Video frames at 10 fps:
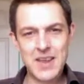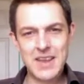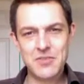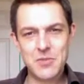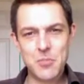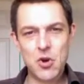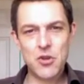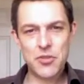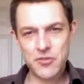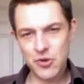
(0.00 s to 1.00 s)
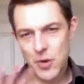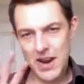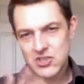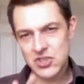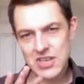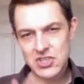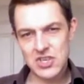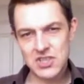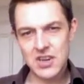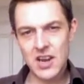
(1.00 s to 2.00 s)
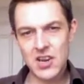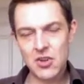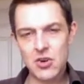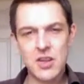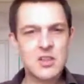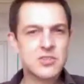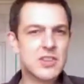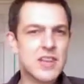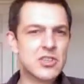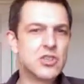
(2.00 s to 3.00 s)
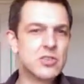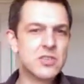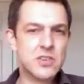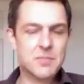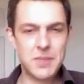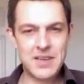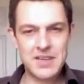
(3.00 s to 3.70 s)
even more through exchanging dialogue so that trust can be